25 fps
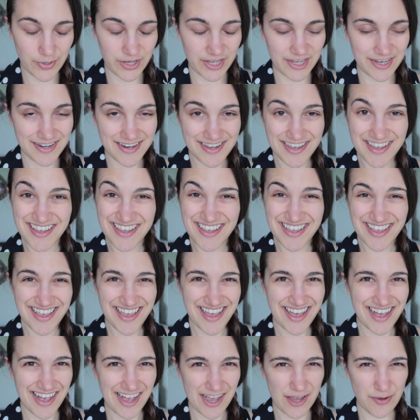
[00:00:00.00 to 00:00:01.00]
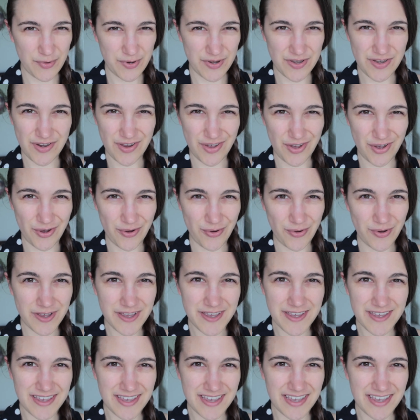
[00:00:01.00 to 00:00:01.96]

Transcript: but I would know.